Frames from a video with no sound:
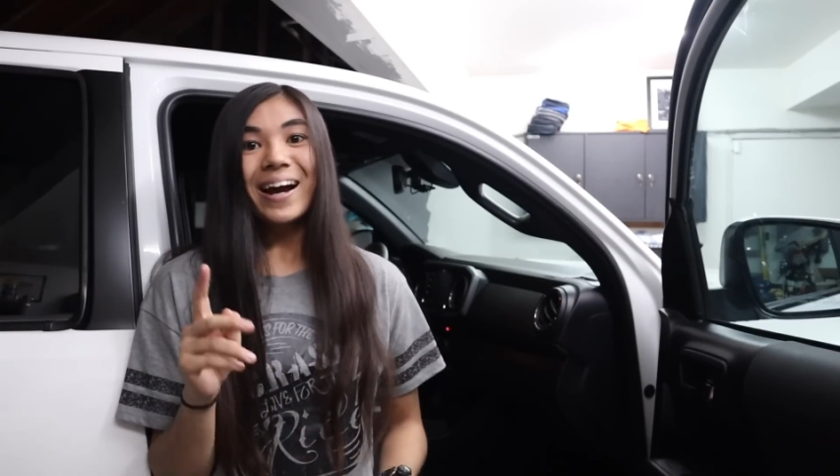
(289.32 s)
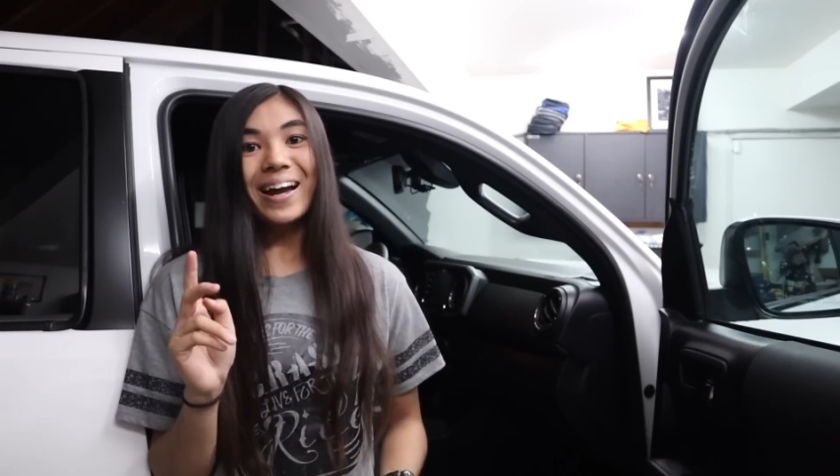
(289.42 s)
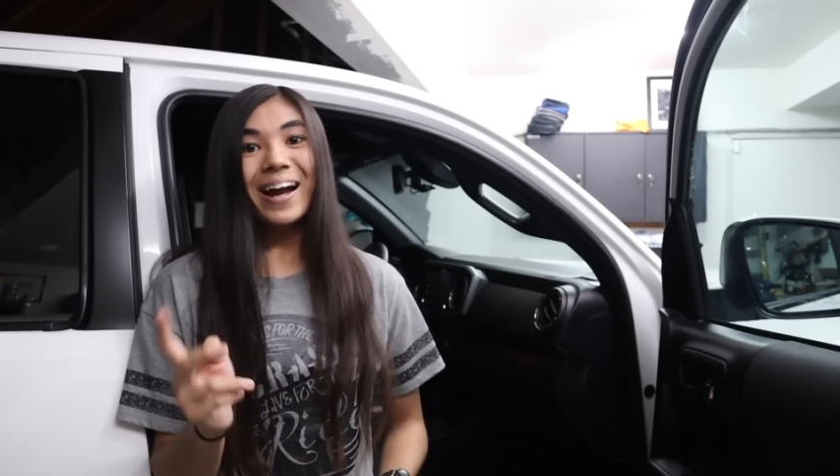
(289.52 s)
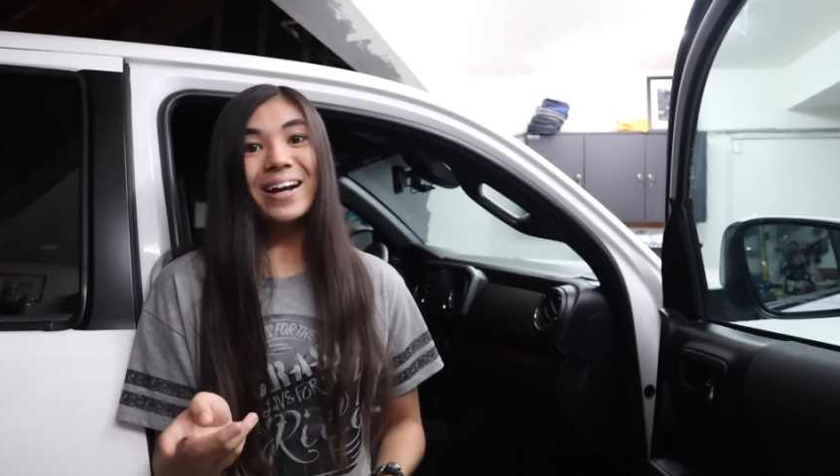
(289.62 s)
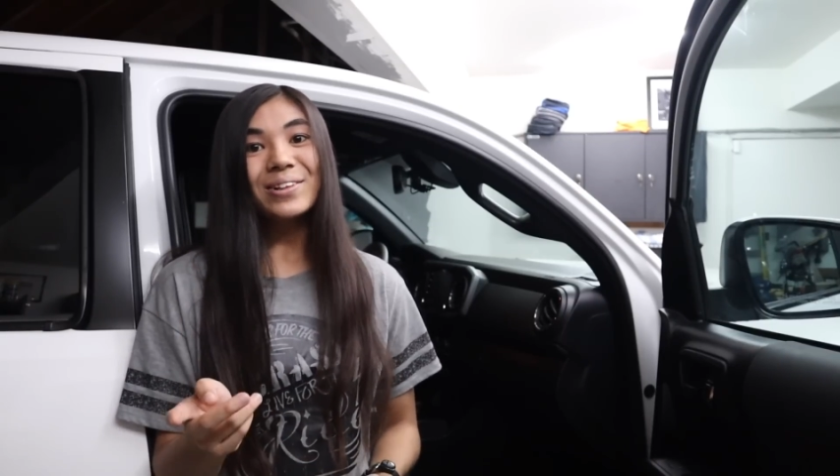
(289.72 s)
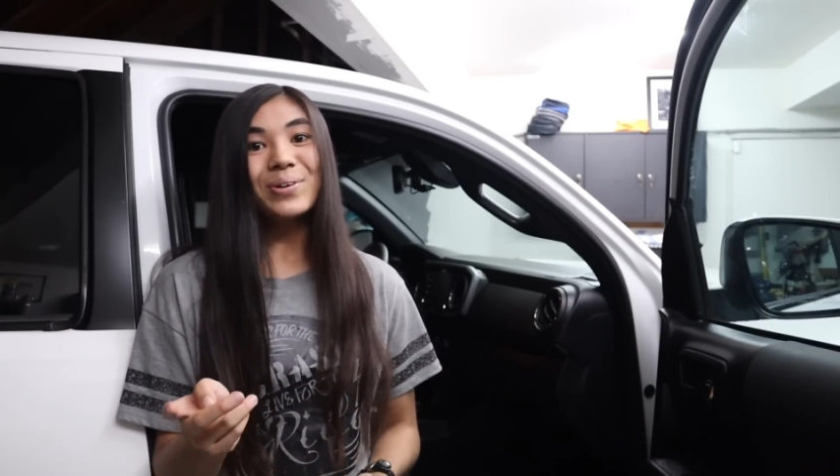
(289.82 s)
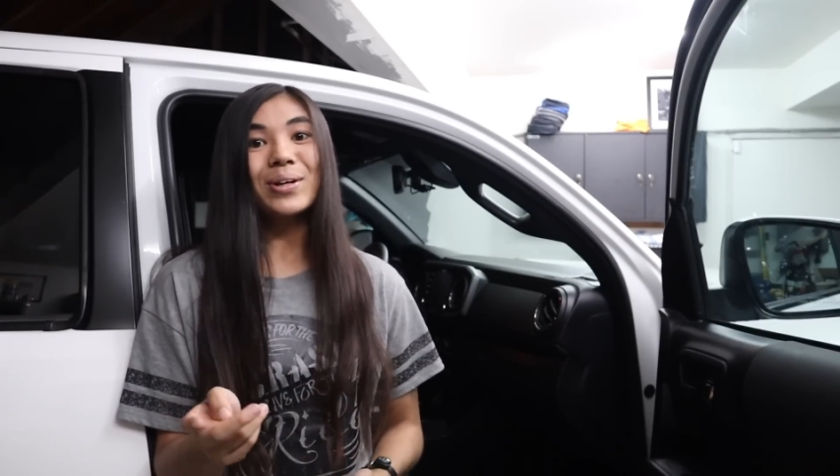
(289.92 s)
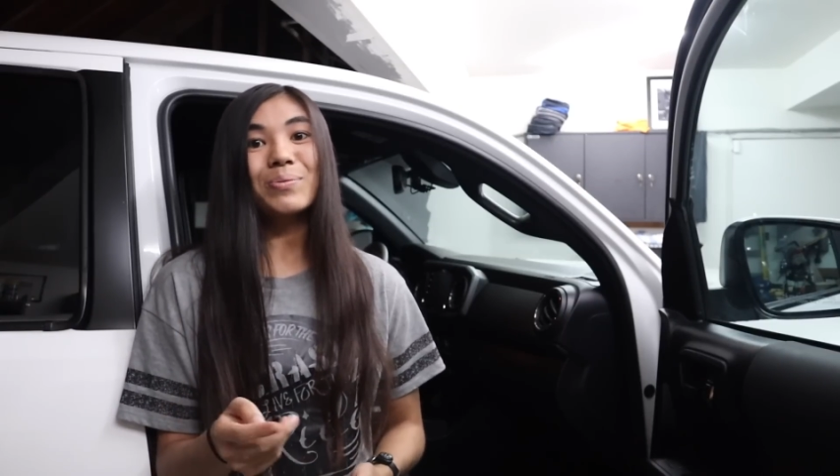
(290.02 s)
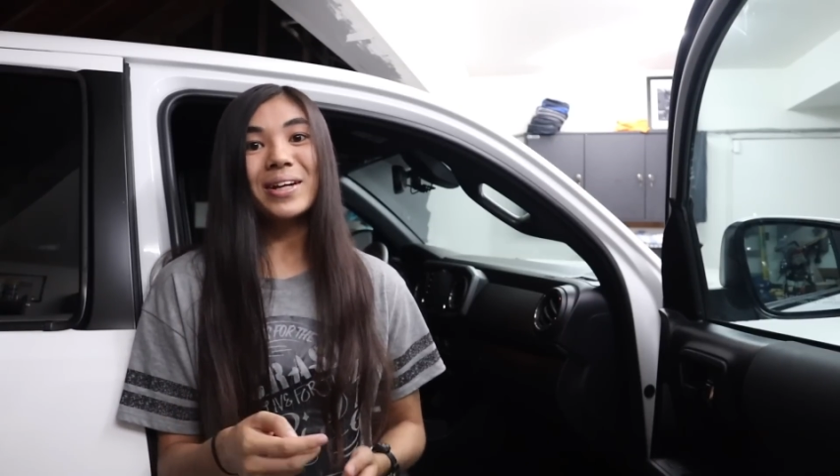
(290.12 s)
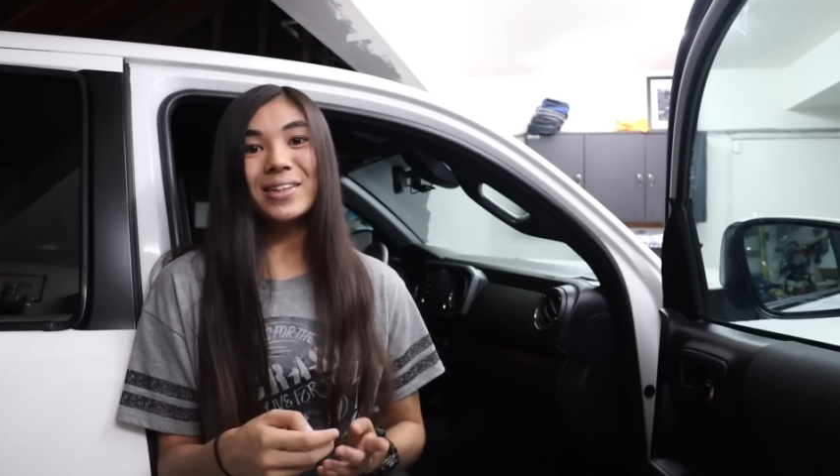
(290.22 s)
I highly
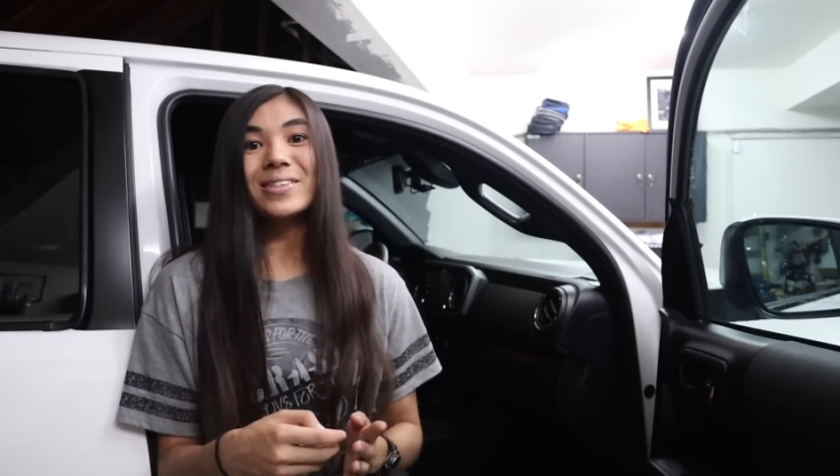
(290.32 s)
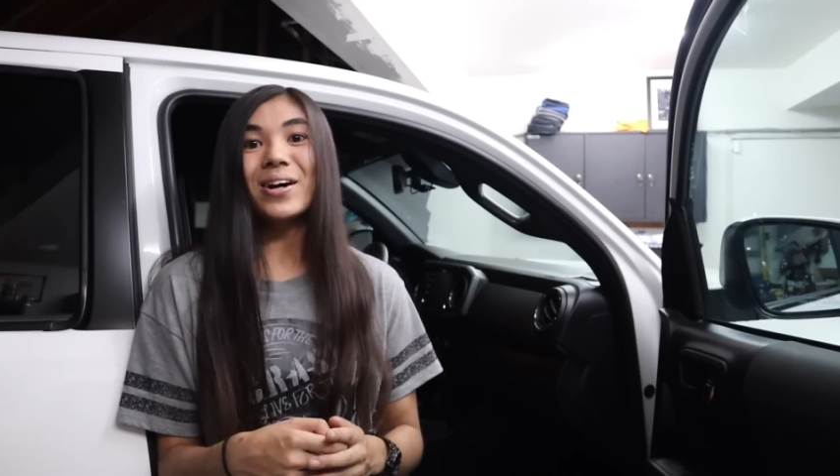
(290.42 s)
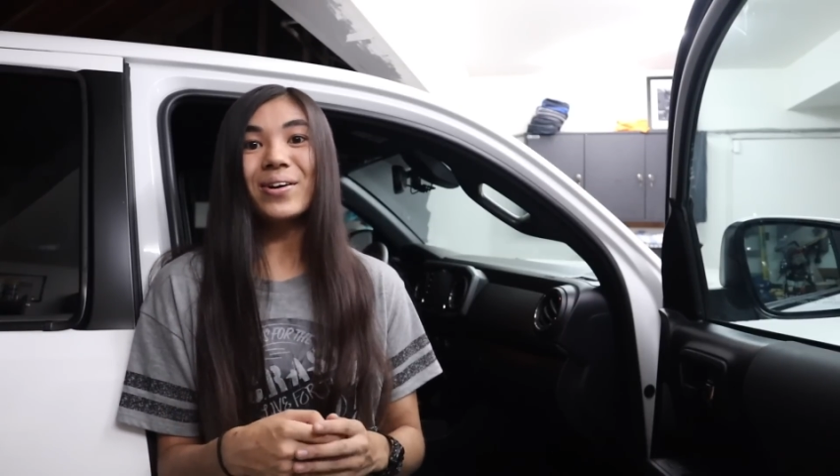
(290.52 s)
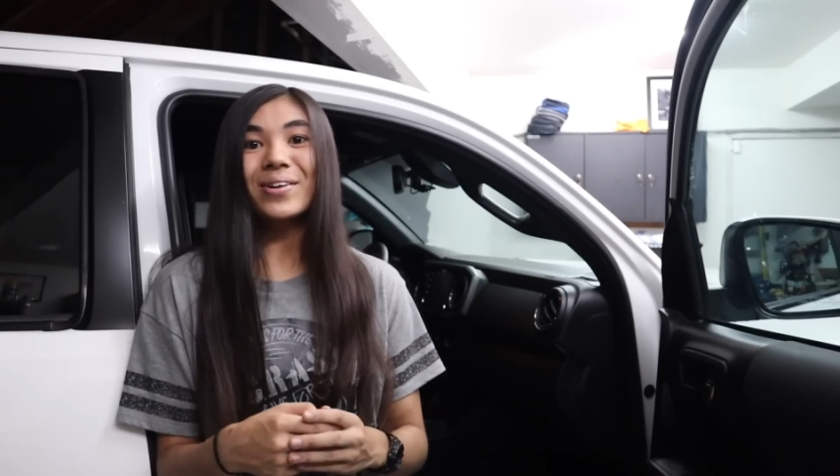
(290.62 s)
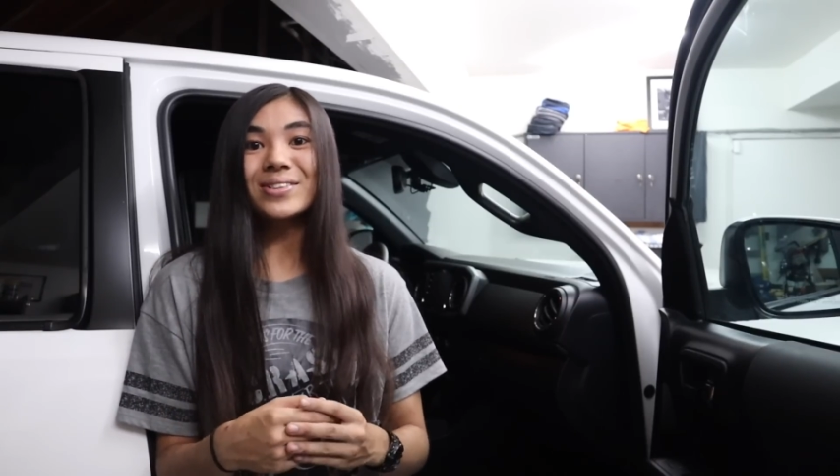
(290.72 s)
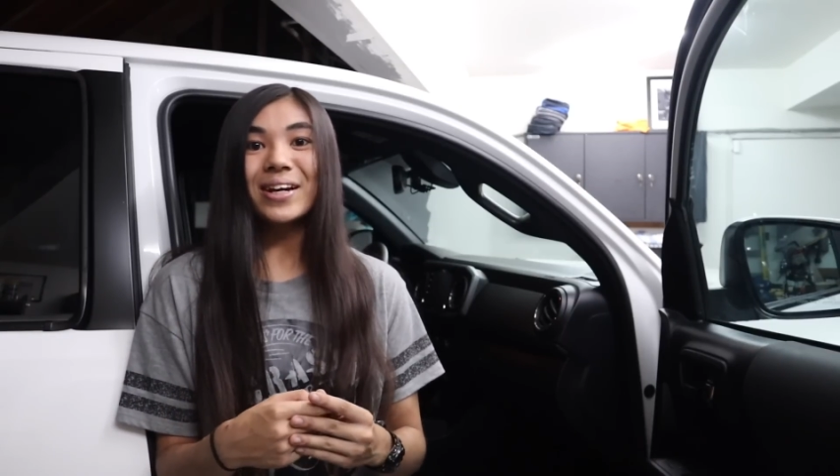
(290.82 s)
recommend the Dongar